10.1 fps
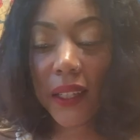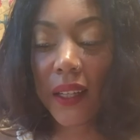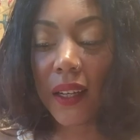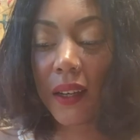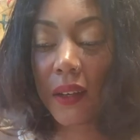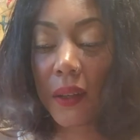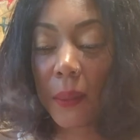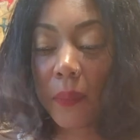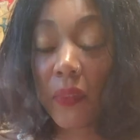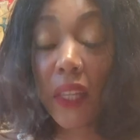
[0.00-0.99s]

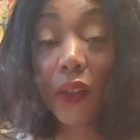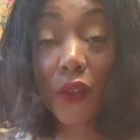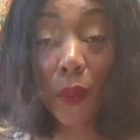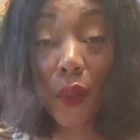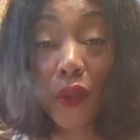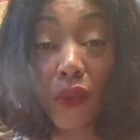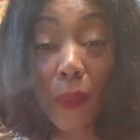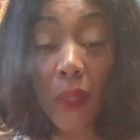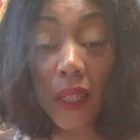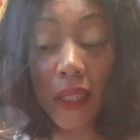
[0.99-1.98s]
Thank you so much for
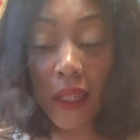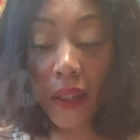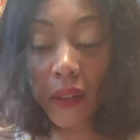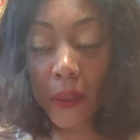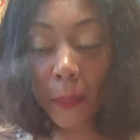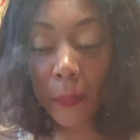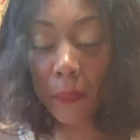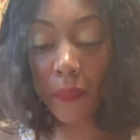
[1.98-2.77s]
being here.